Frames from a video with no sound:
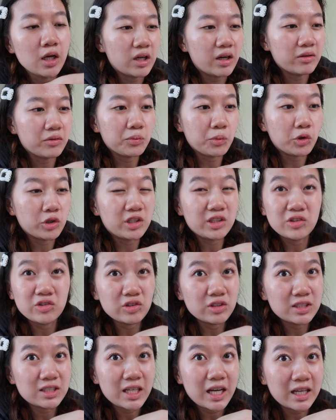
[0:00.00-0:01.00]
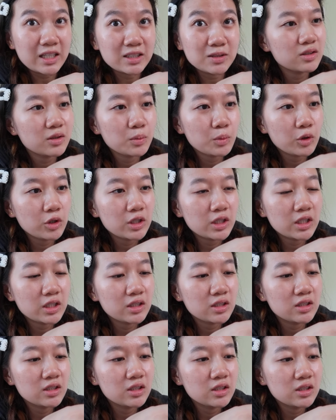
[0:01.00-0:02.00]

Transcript: Every morning you just text, good morning.